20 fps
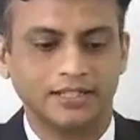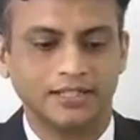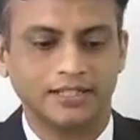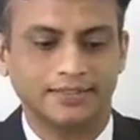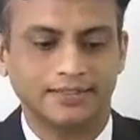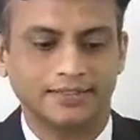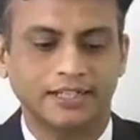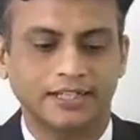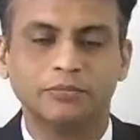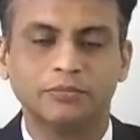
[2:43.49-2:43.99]

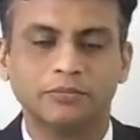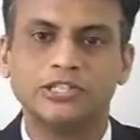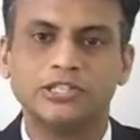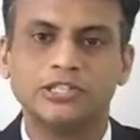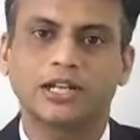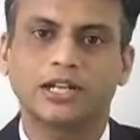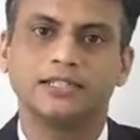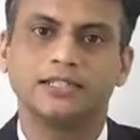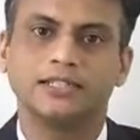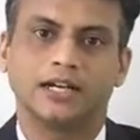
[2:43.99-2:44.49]
Second
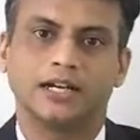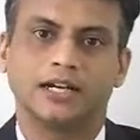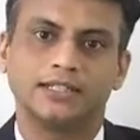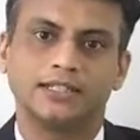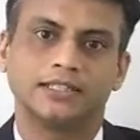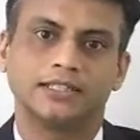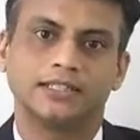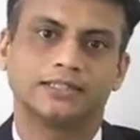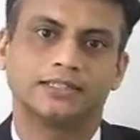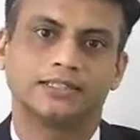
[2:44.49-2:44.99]
major
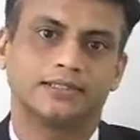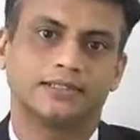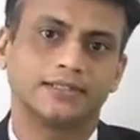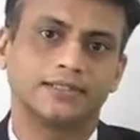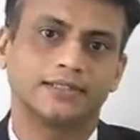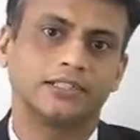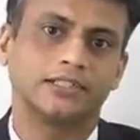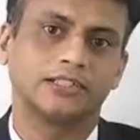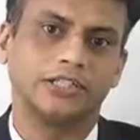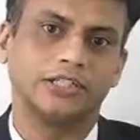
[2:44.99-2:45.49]
idea that
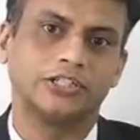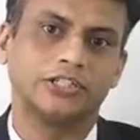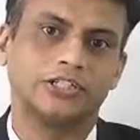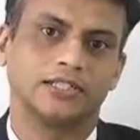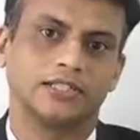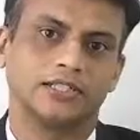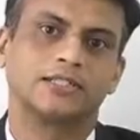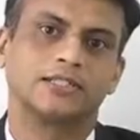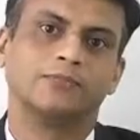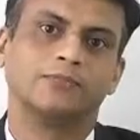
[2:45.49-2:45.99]
Sanskrit
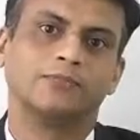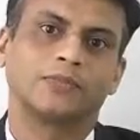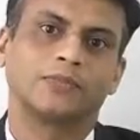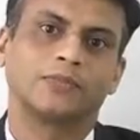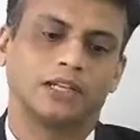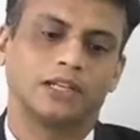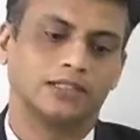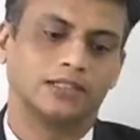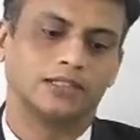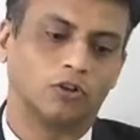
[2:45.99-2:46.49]
teaches
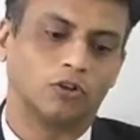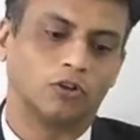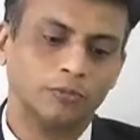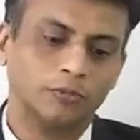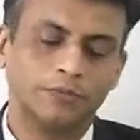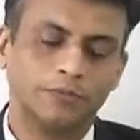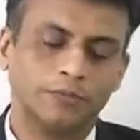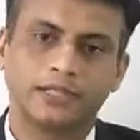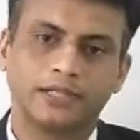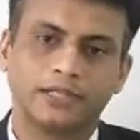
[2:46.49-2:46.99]
is the
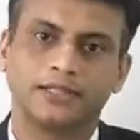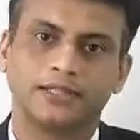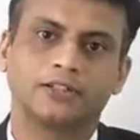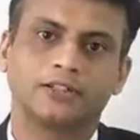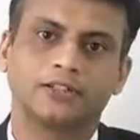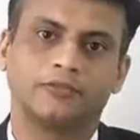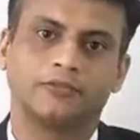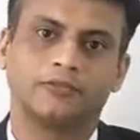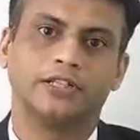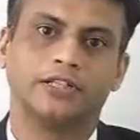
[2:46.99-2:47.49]
omnipresence
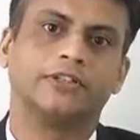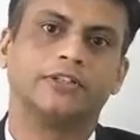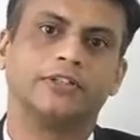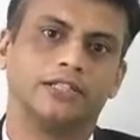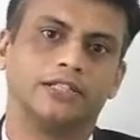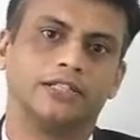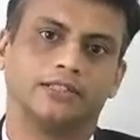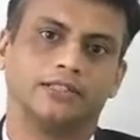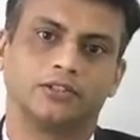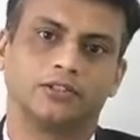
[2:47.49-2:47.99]
of
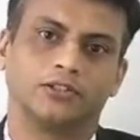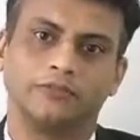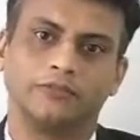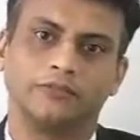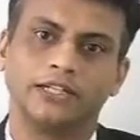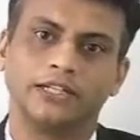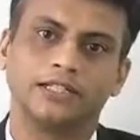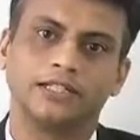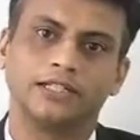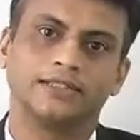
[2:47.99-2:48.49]
divinity. So
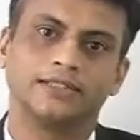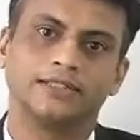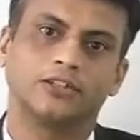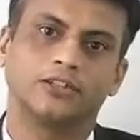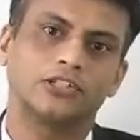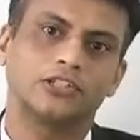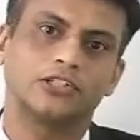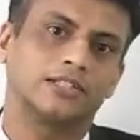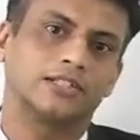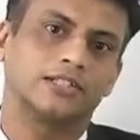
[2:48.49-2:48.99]
divinity is
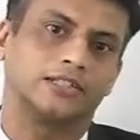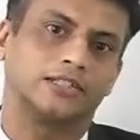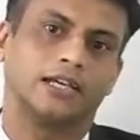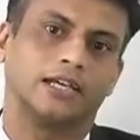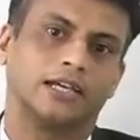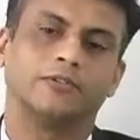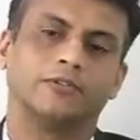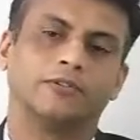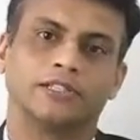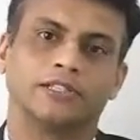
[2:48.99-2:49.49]
not just in
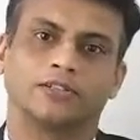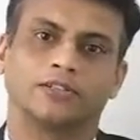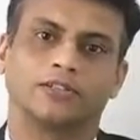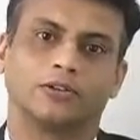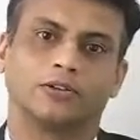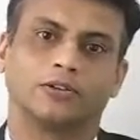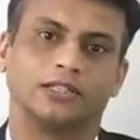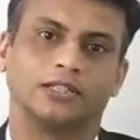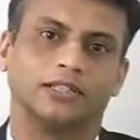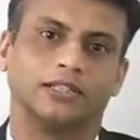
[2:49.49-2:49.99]
heavens
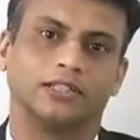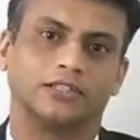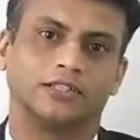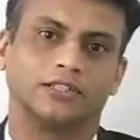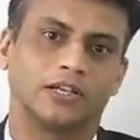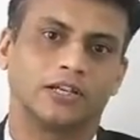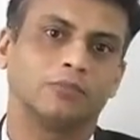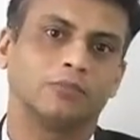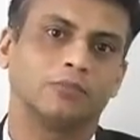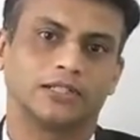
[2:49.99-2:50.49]
or in the
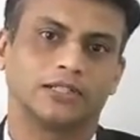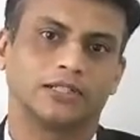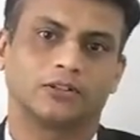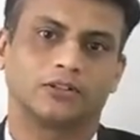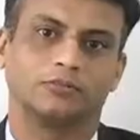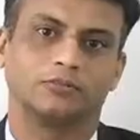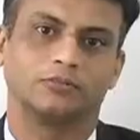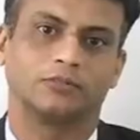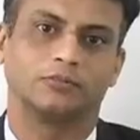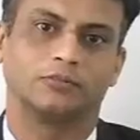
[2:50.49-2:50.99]
temples or
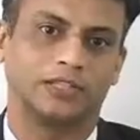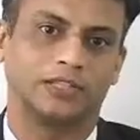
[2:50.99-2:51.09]
in